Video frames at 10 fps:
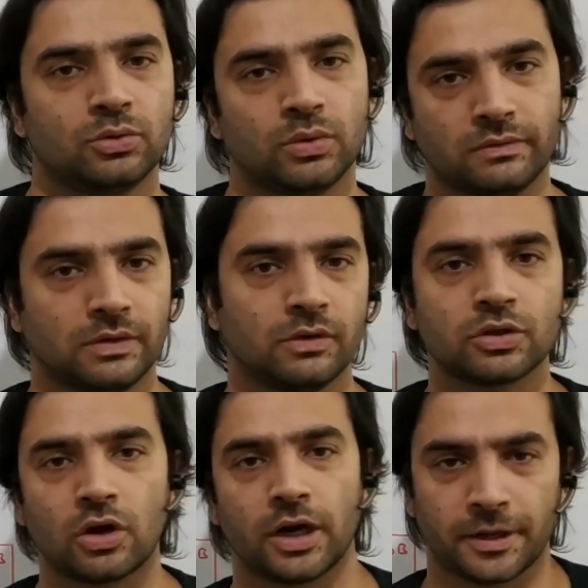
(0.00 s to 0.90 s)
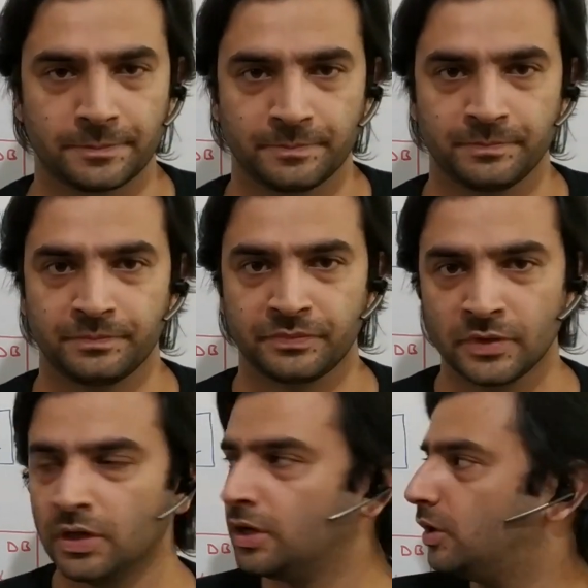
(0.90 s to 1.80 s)
to whoever was calling.
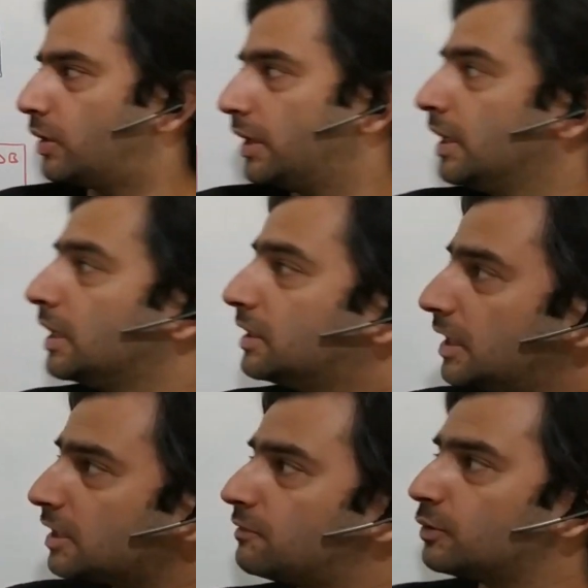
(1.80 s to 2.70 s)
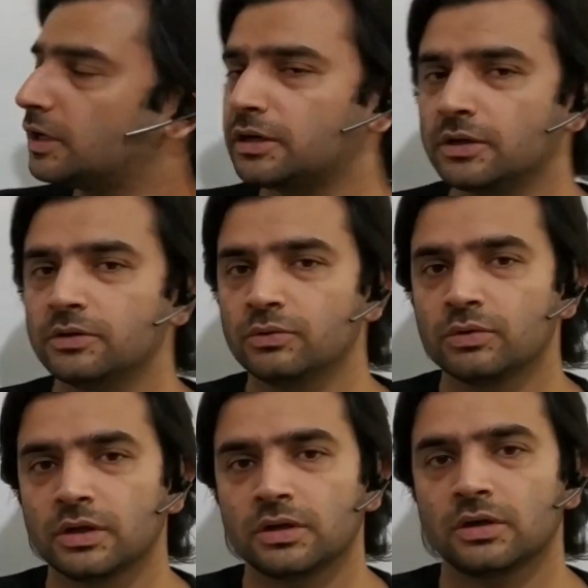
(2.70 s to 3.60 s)
Okay, the next flow that the
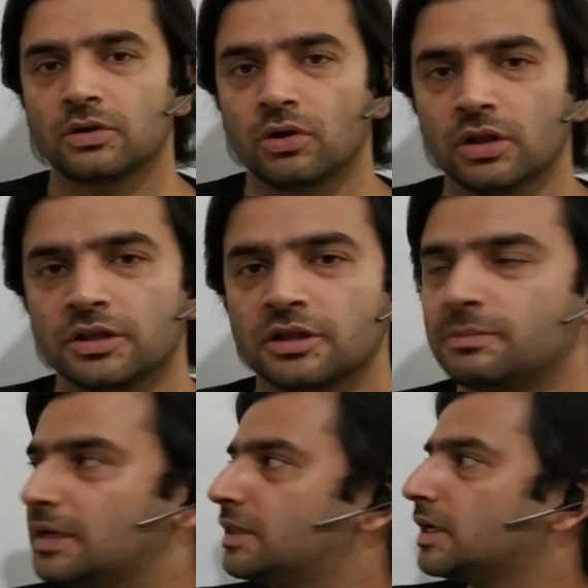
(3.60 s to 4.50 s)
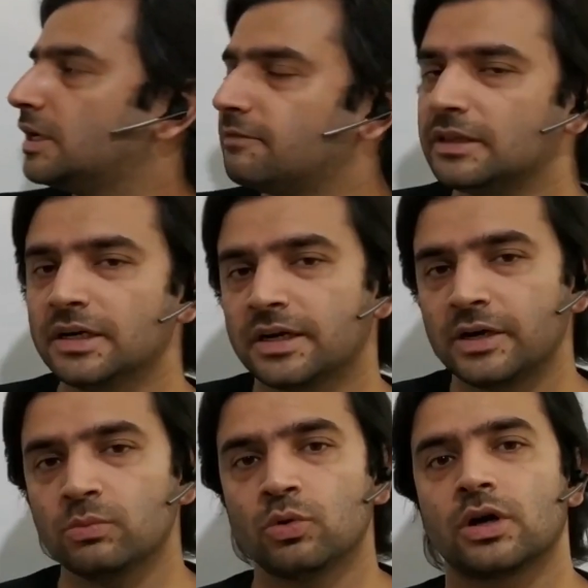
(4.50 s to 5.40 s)
user calls is basically when they try
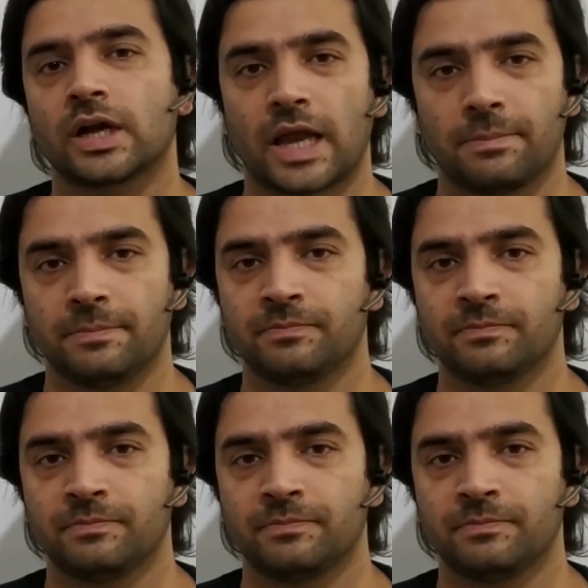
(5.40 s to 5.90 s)
to book a cab.